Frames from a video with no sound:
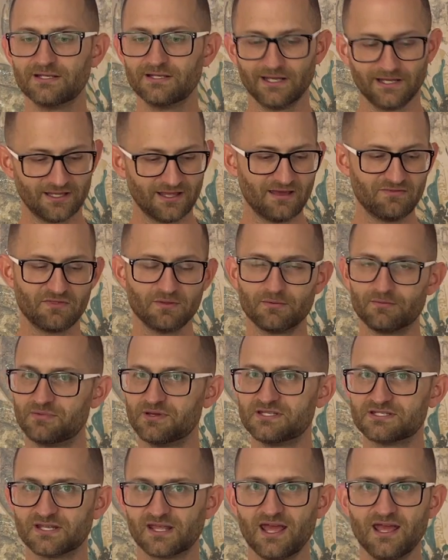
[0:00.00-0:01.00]
I gave them a
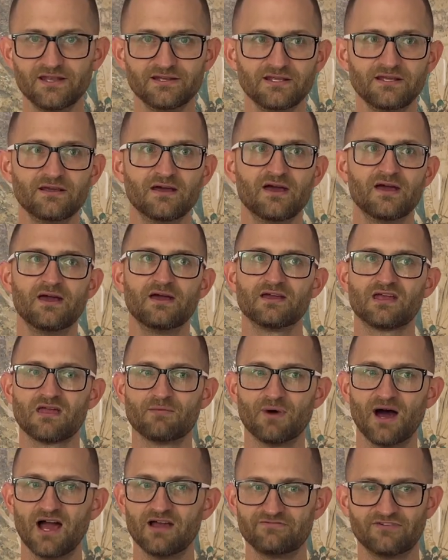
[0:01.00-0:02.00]
piece of candy, gave them
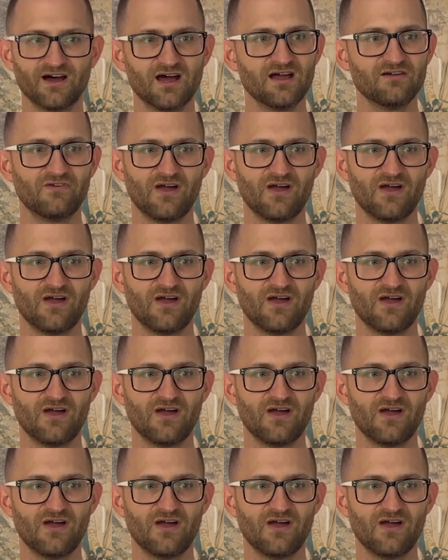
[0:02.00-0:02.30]
a high five,